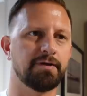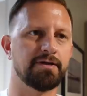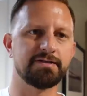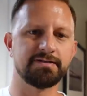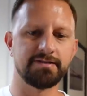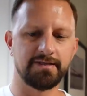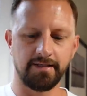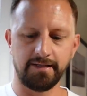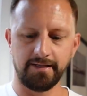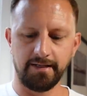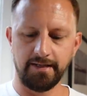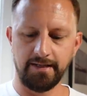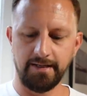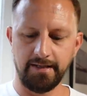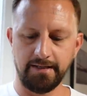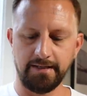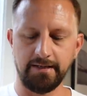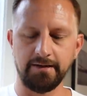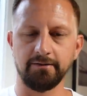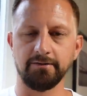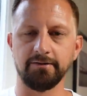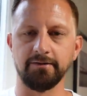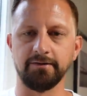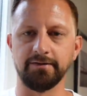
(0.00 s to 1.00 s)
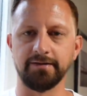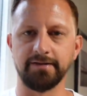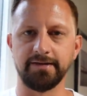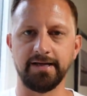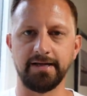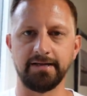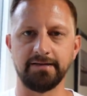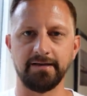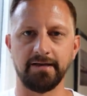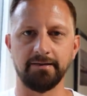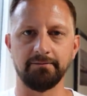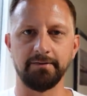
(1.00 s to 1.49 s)
but it's not going to hit here during the
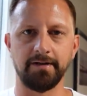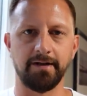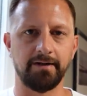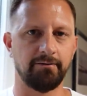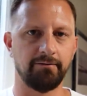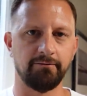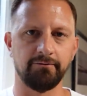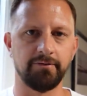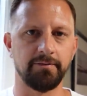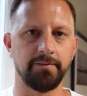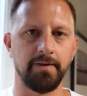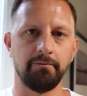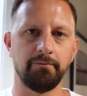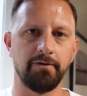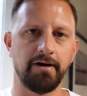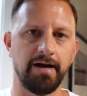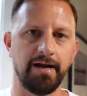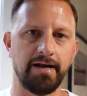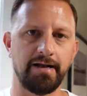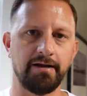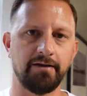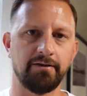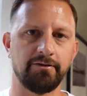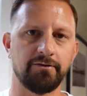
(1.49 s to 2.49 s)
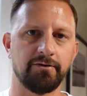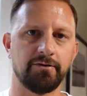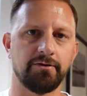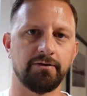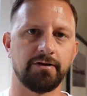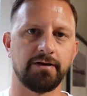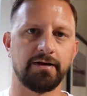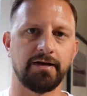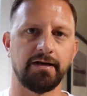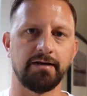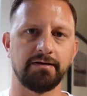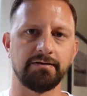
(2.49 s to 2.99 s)
daytime. And I don't remember any other
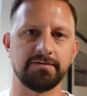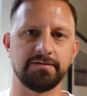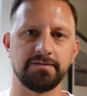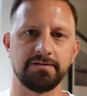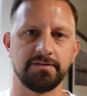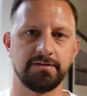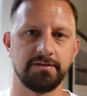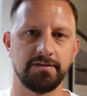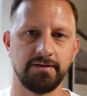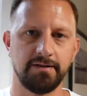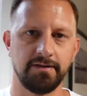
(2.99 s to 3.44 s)
hurricanes